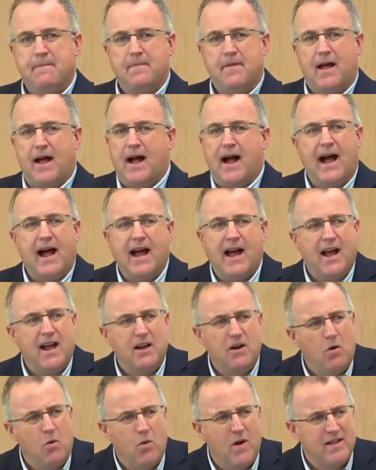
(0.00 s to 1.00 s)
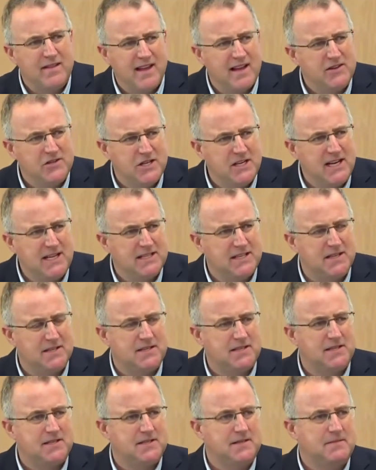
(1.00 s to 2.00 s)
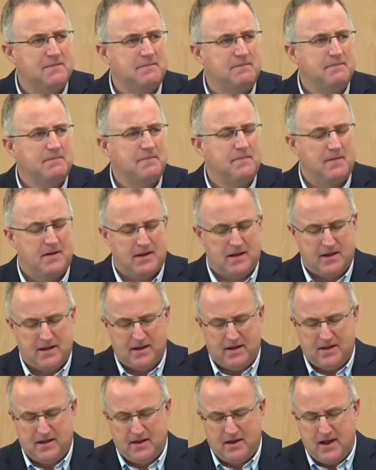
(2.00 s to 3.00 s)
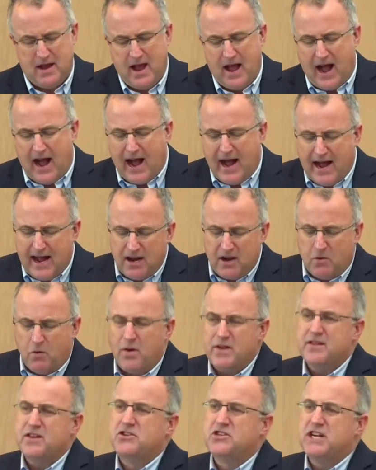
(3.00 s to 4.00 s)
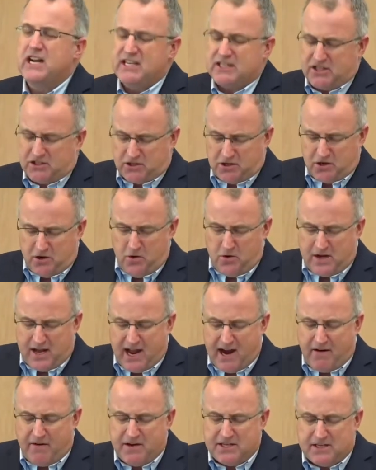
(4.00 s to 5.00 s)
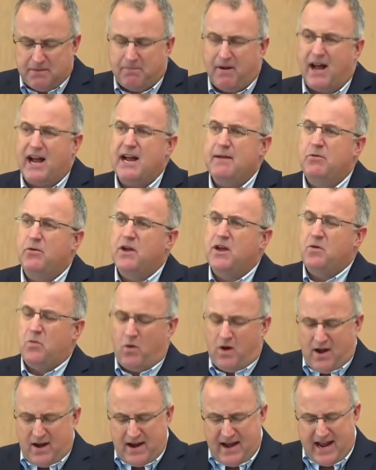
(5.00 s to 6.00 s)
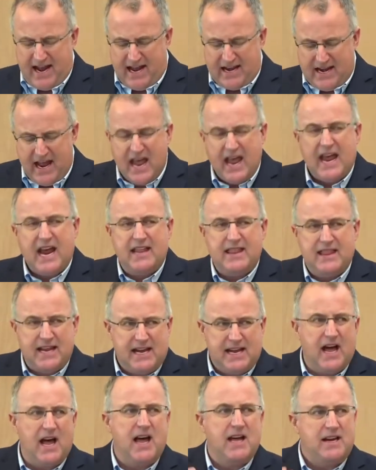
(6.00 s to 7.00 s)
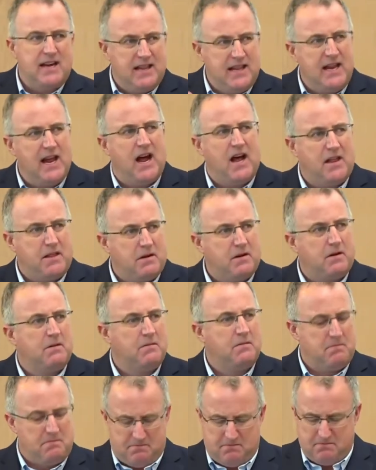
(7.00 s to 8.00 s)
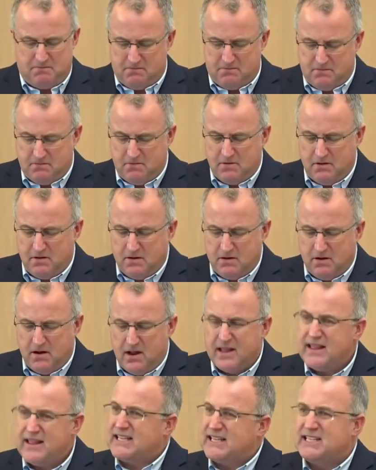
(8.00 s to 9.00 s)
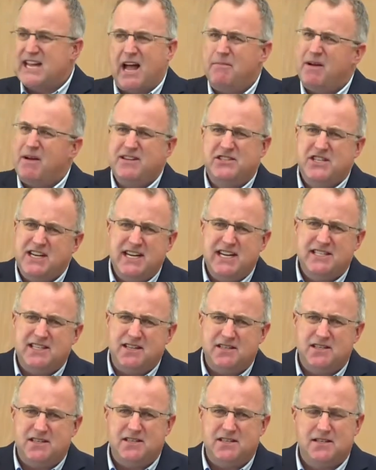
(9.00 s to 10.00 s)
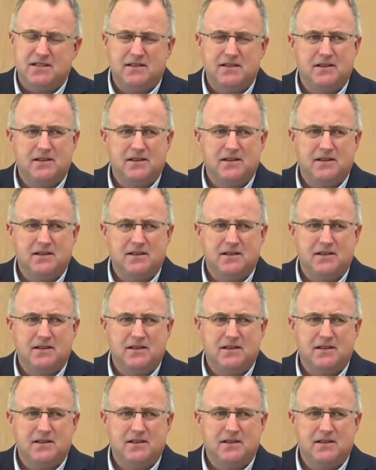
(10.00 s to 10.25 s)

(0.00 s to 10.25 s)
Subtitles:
I don't want that Jesus. I don't want the Jesus who carries a Bible in one hand and the gun in the other. That's not my Jesus.